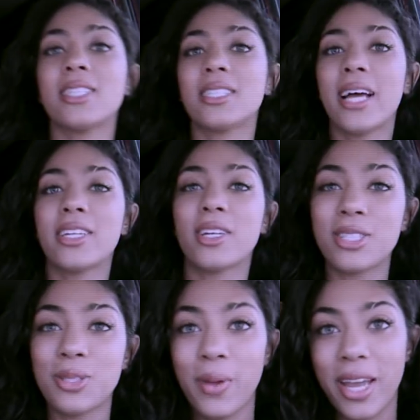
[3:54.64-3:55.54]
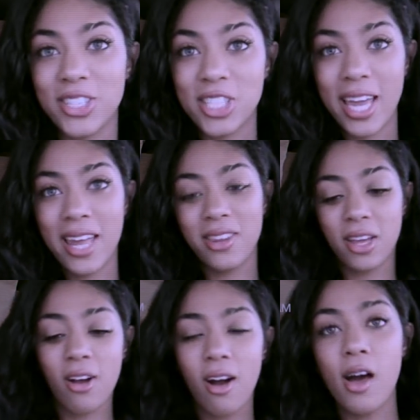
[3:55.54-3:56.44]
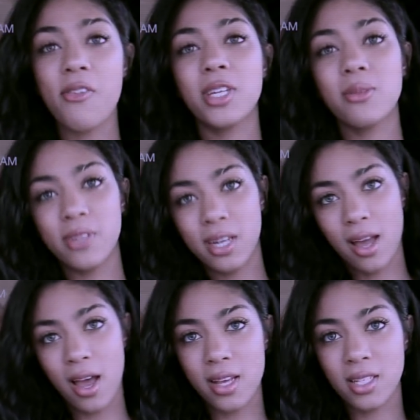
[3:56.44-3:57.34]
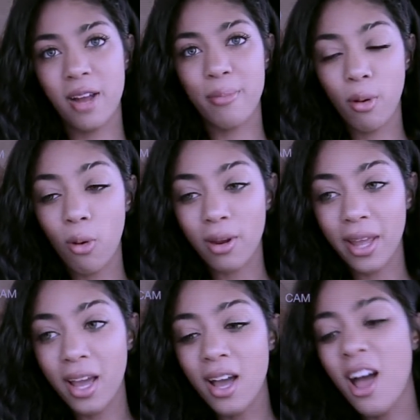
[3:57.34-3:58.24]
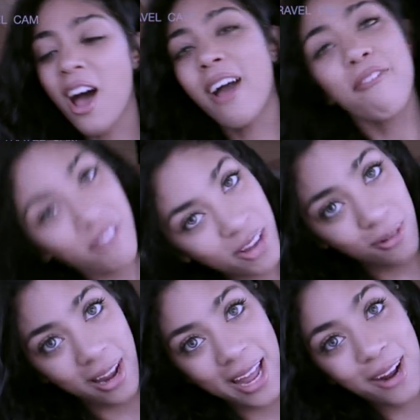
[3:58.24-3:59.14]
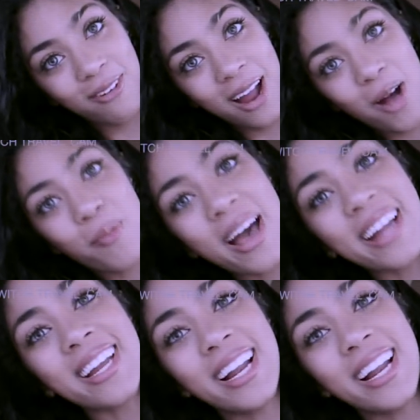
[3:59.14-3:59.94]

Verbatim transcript: the Nintendo Switch in the car. If you didn't realize, I'm poorly. I feel like crap and